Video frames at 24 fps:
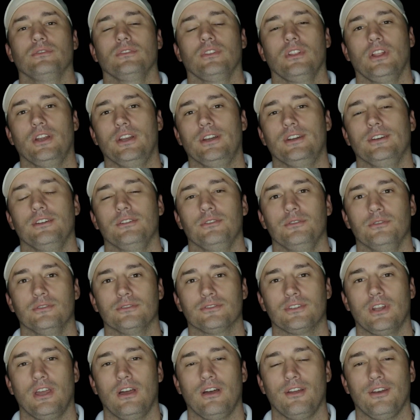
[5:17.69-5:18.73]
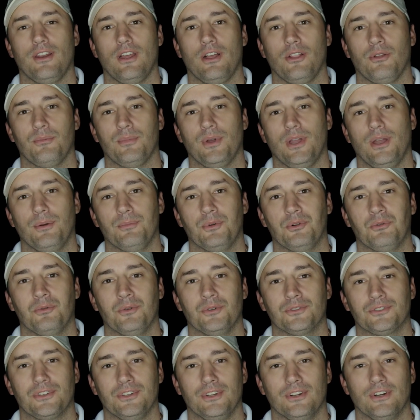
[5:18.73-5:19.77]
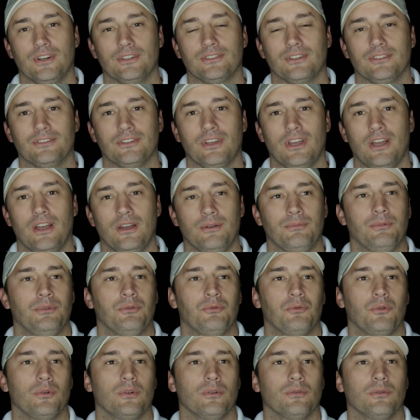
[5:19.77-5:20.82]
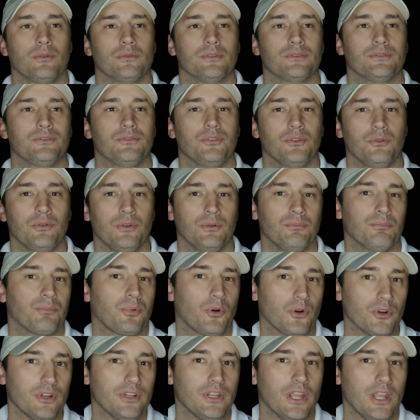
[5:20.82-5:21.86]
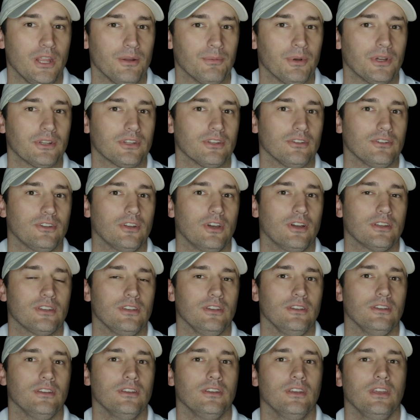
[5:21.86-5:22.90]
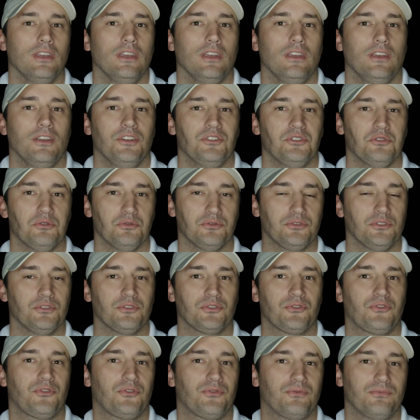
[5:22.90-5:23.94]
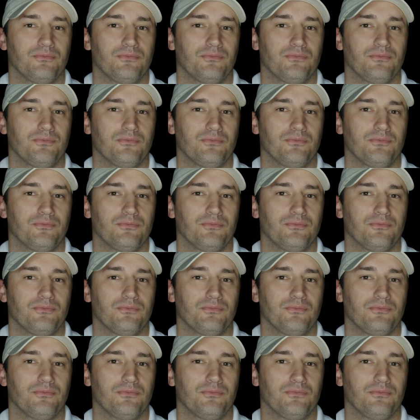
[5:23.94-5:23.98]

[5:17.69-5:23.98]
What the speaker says: Larry, who is now at Alabama, was here at the time, and we were doing pregame at Kentucky, and it was just